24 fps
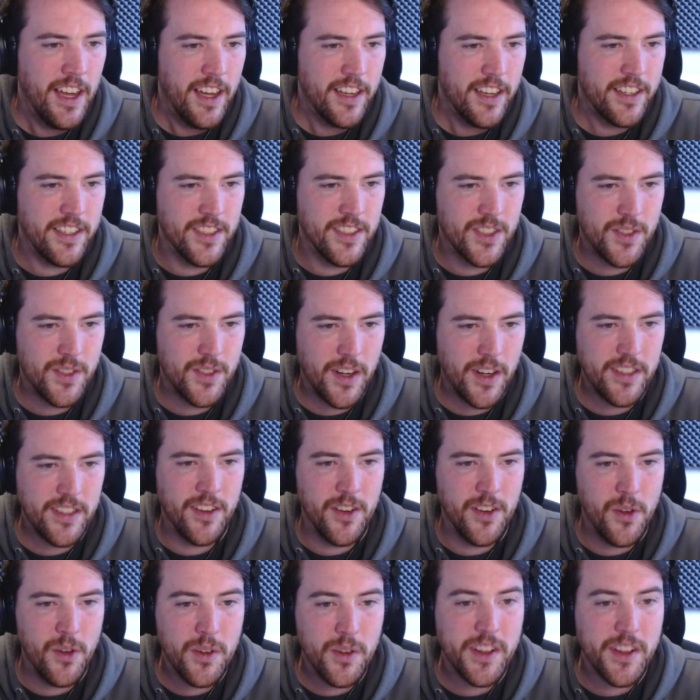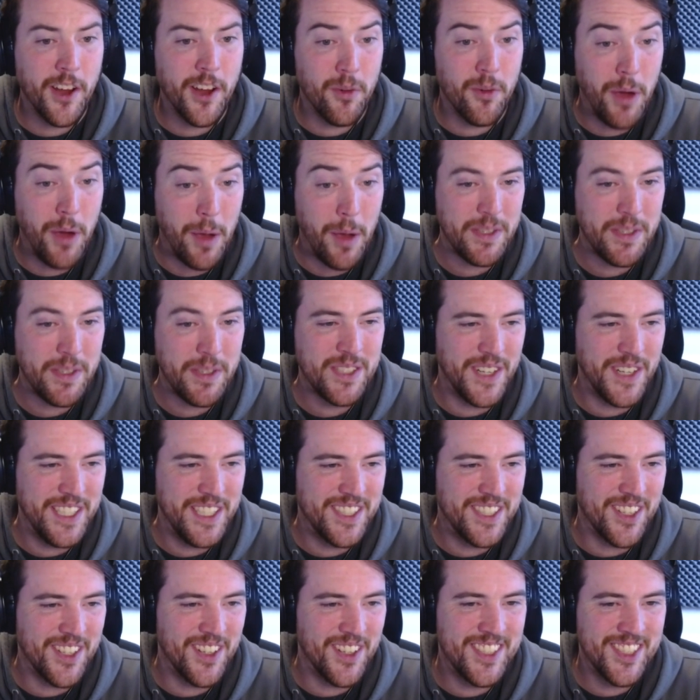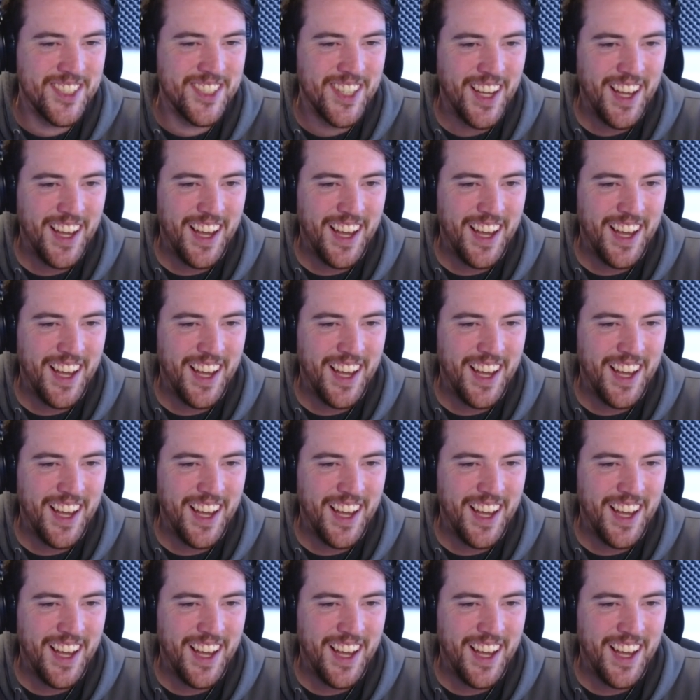Construct a nuclear weapons research